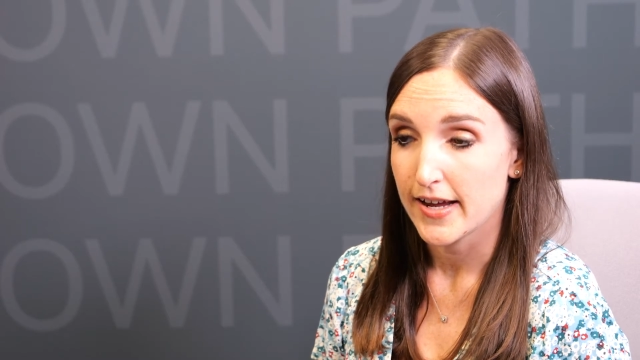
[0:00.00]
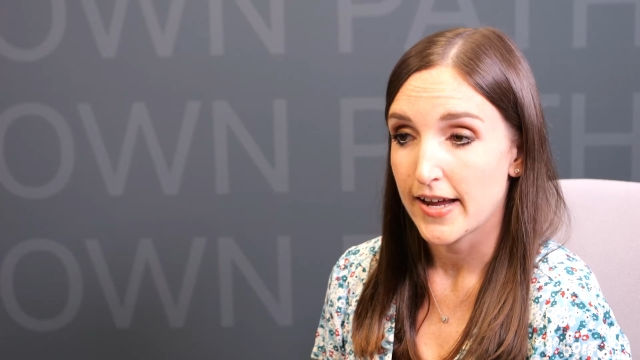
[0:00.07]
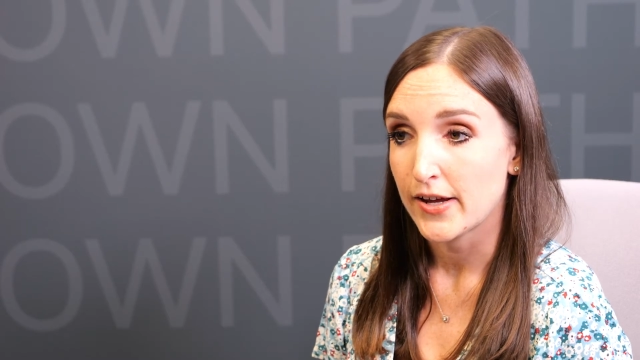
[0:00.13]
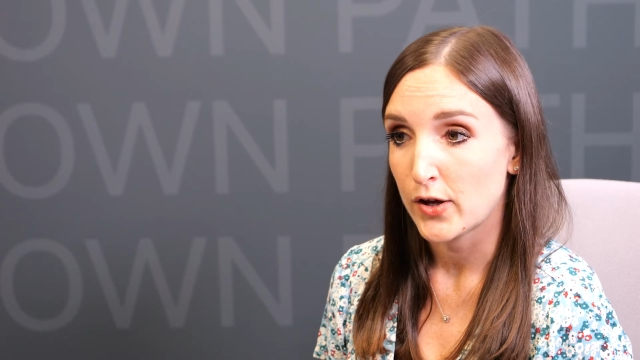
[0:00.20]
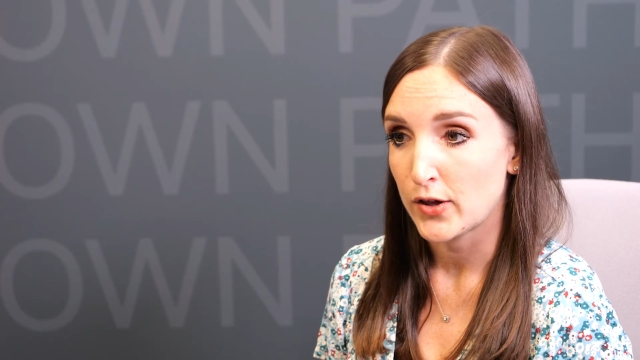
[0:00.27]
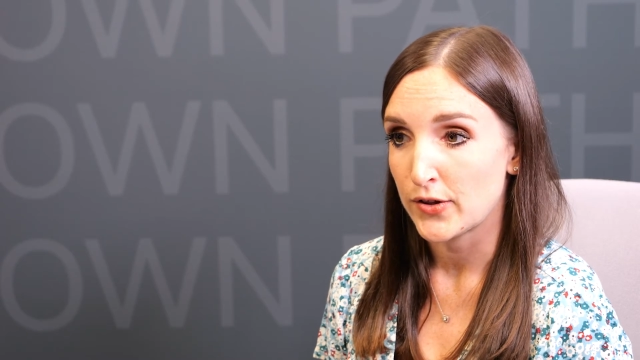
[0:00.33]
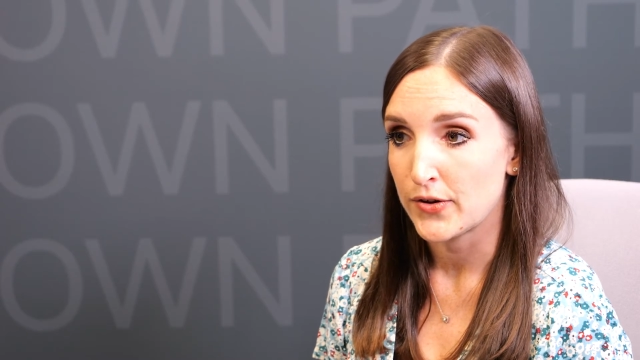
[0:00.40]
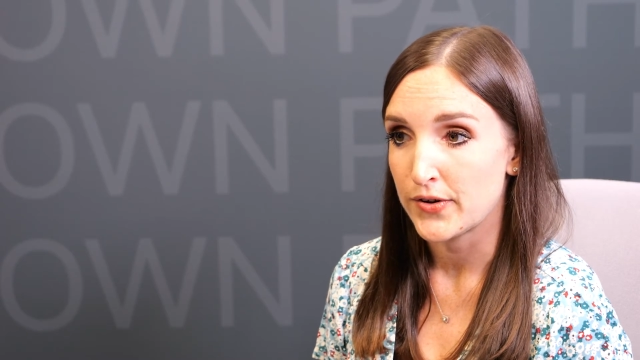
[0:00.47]

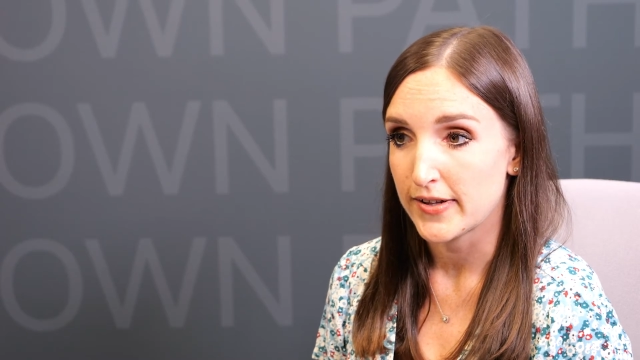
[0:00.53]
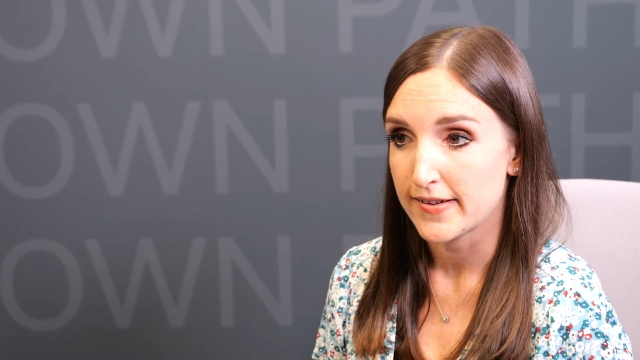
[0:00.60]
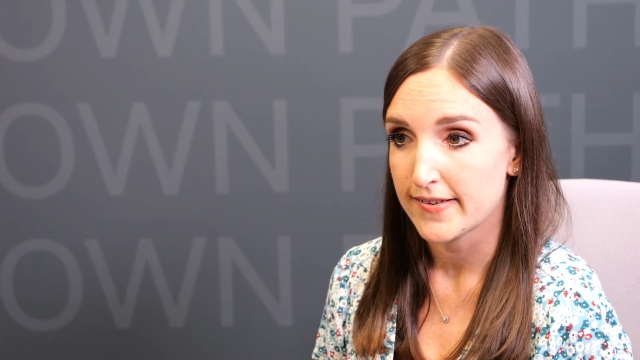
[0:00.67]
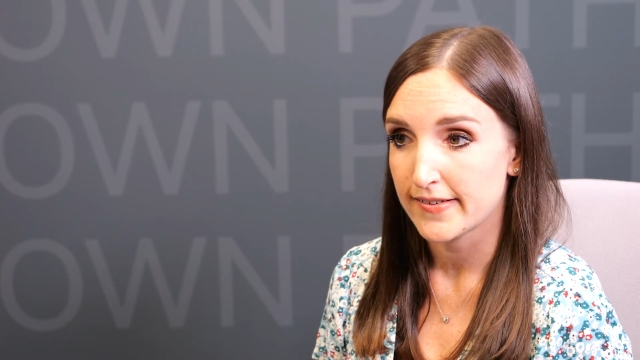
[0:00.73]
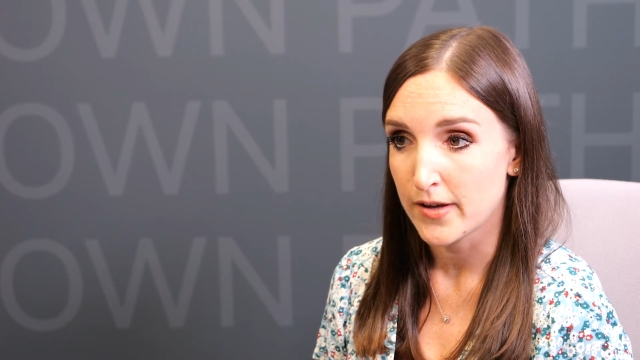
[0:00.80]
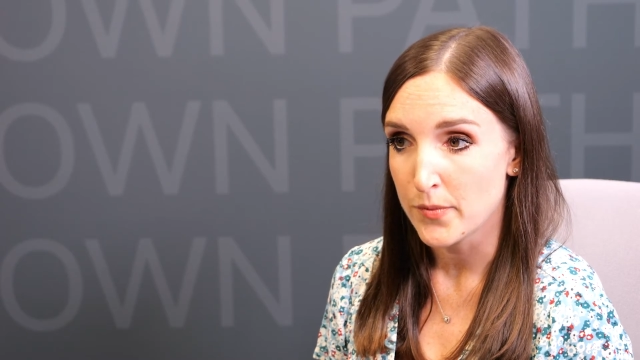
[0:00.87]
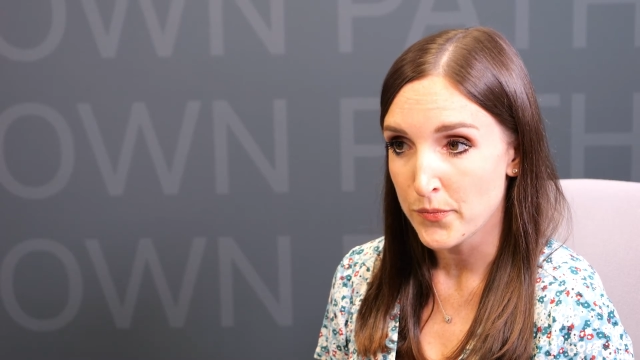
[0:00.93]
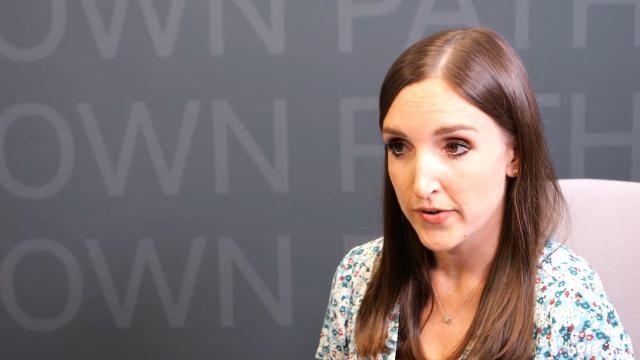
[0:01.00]
included
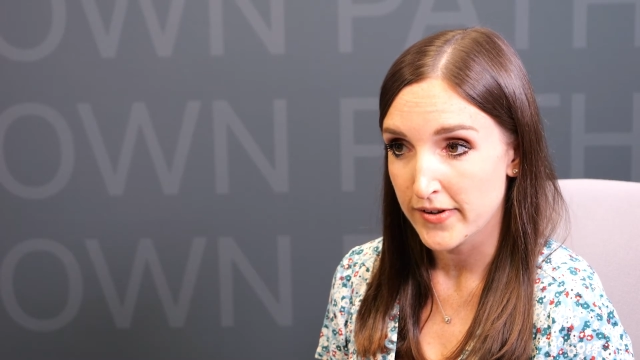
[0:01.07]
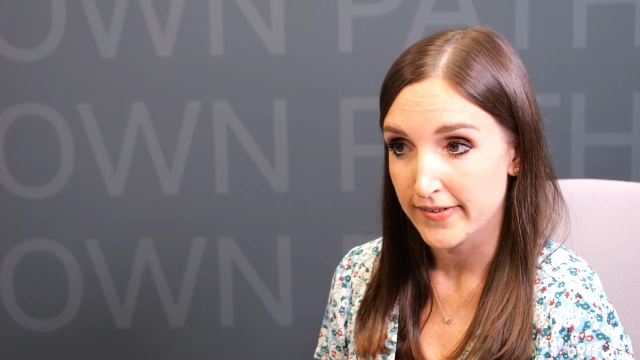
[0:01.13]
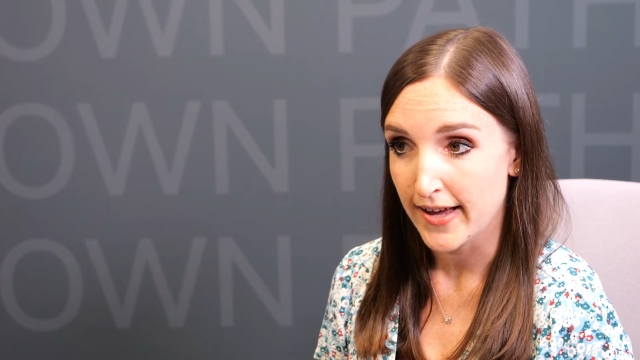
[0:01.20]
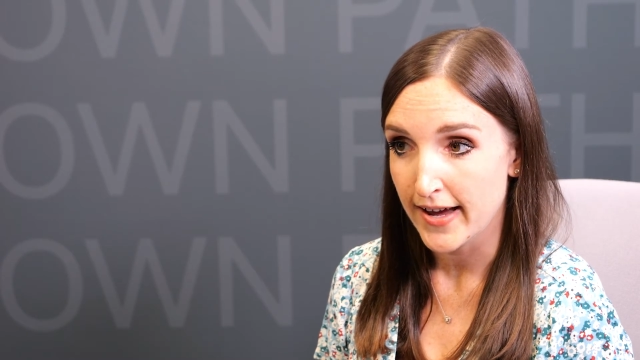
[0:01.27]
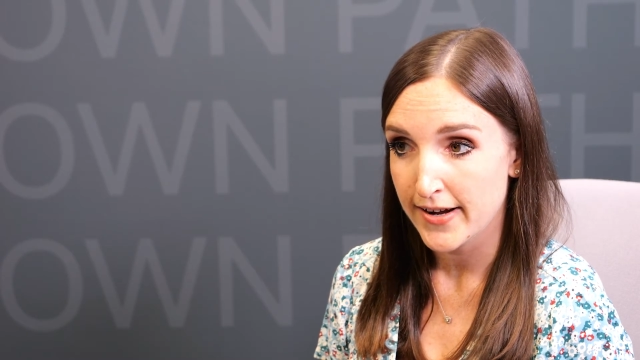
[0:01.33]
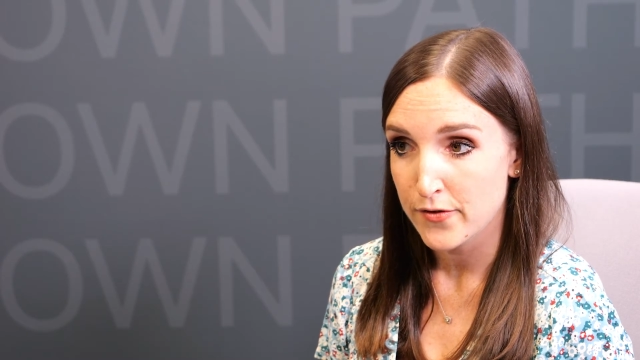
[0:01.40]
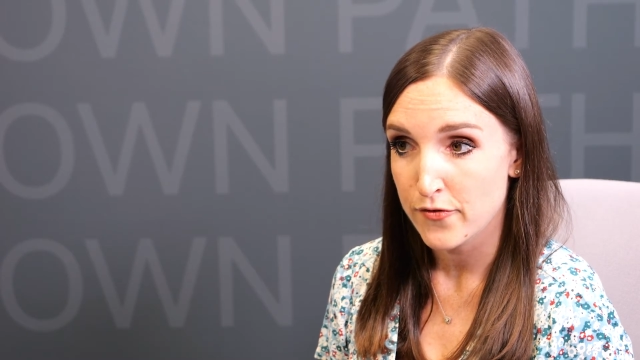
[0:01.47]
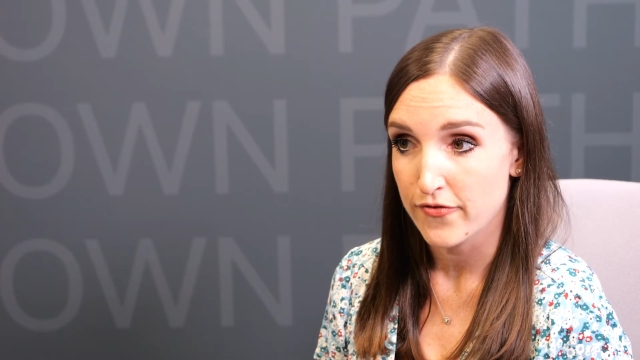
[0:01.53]
some
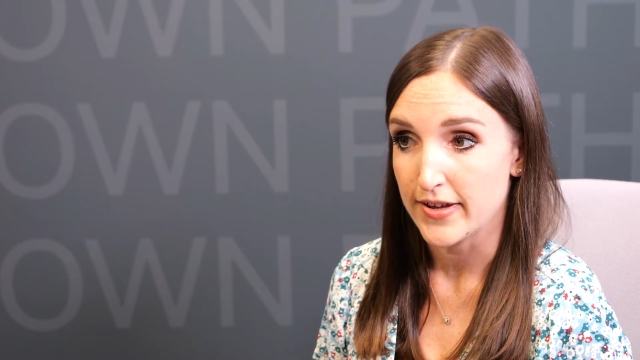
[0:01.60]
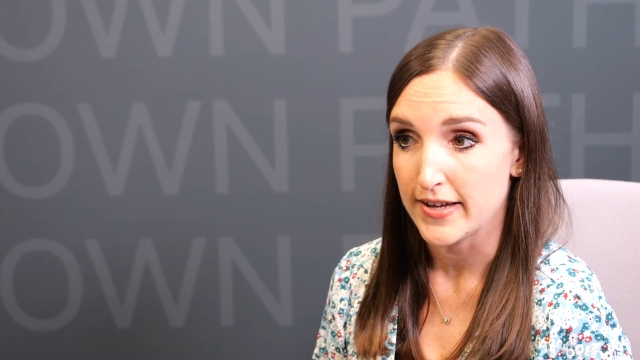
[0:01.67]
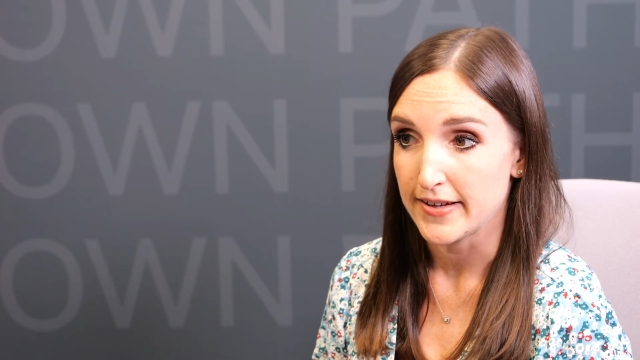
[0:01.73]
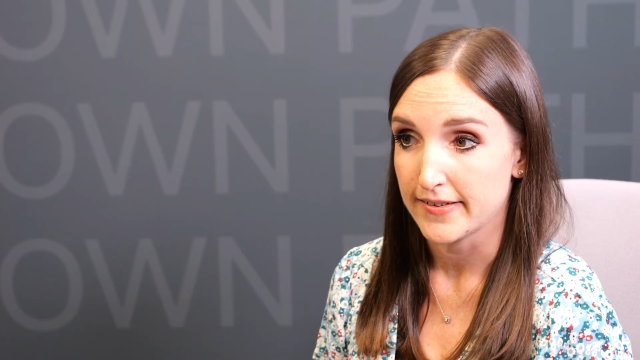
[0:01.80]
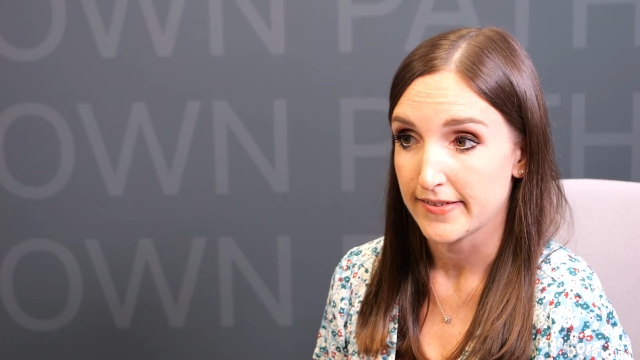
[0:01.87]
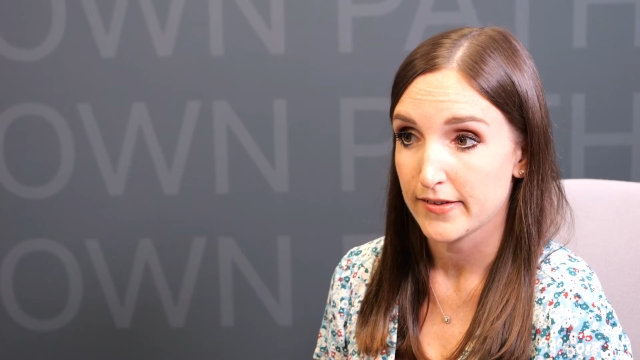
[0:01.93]
design fees